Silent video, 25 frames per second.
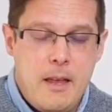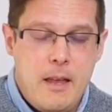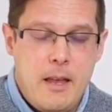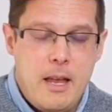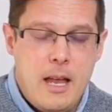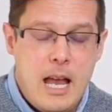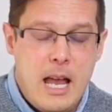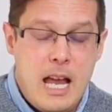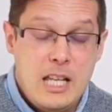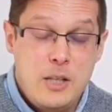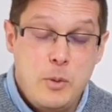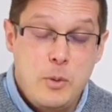
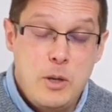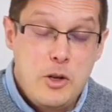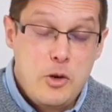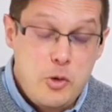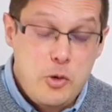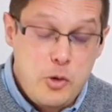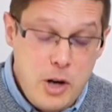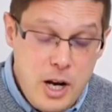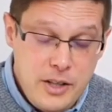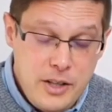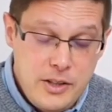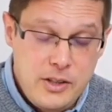As we
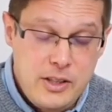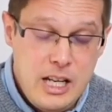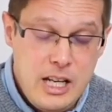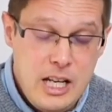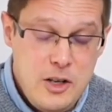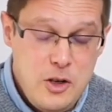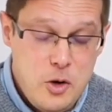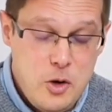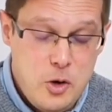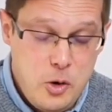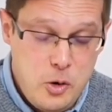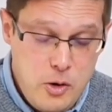trust in
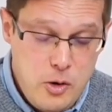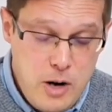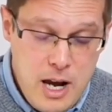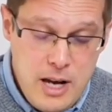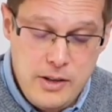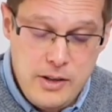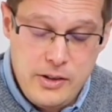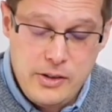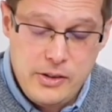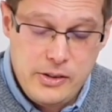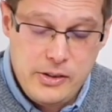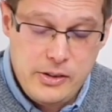your
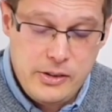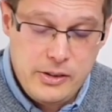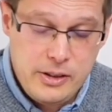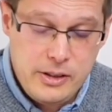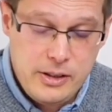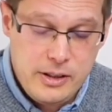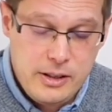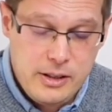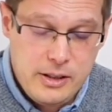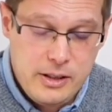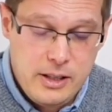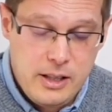grace,
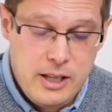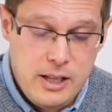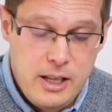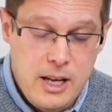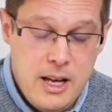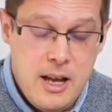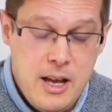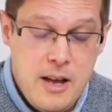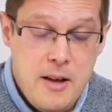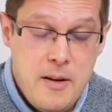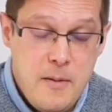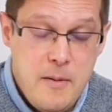
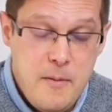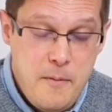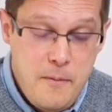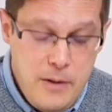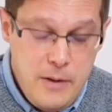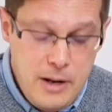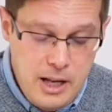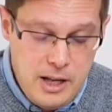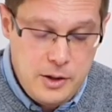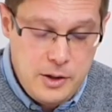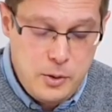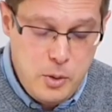fill
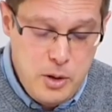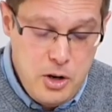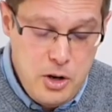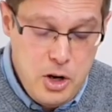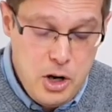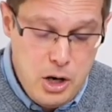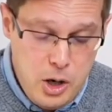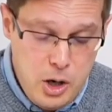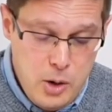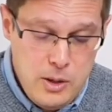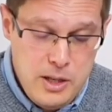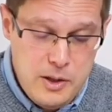us with your
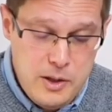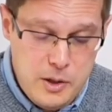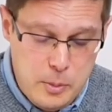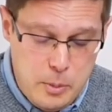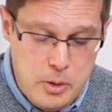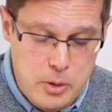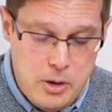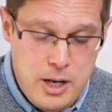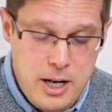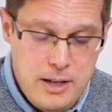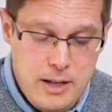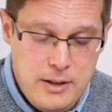Holy
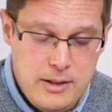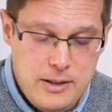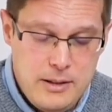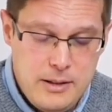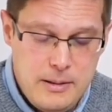Spirit.